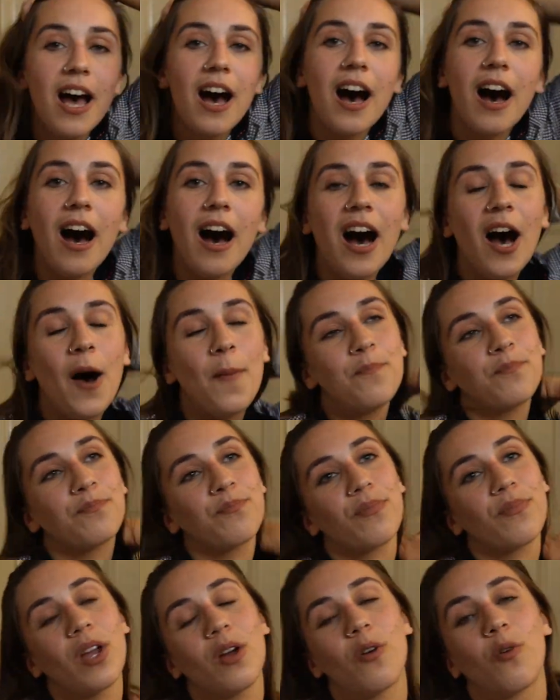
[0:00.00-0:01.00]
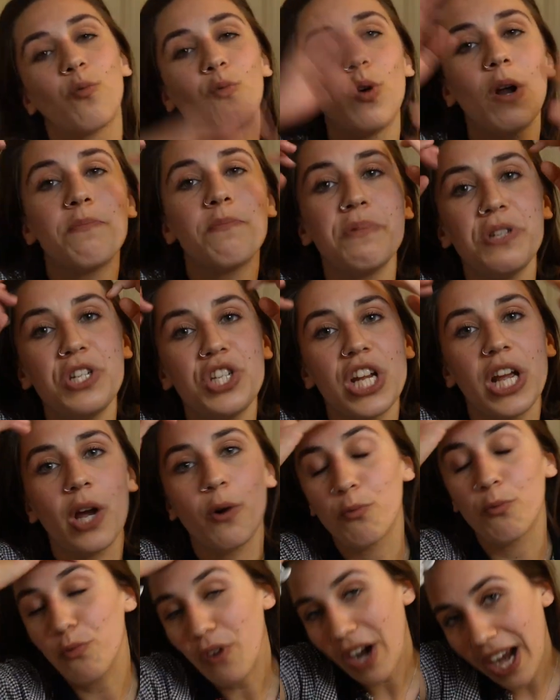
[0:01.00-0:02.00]
rummaging
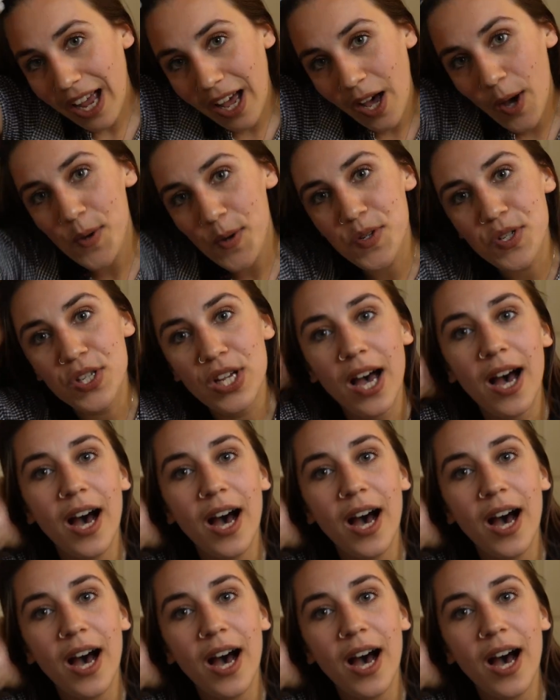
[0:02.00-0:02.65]
around.